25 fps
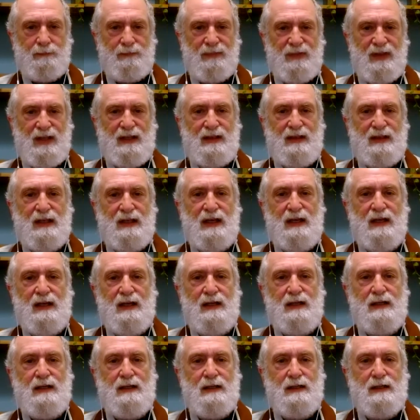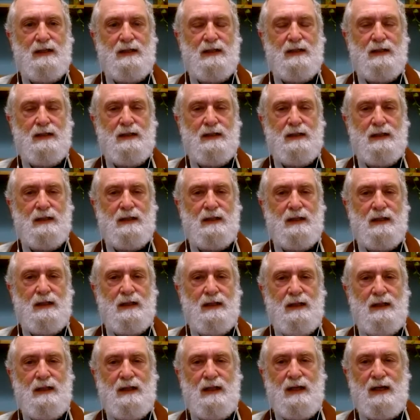that they,
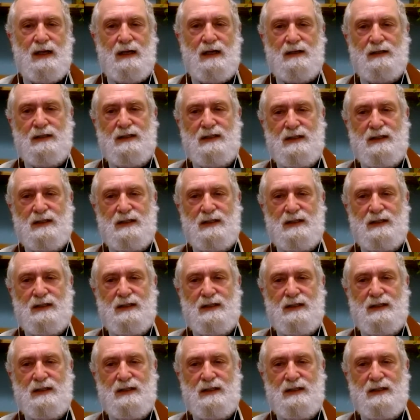there's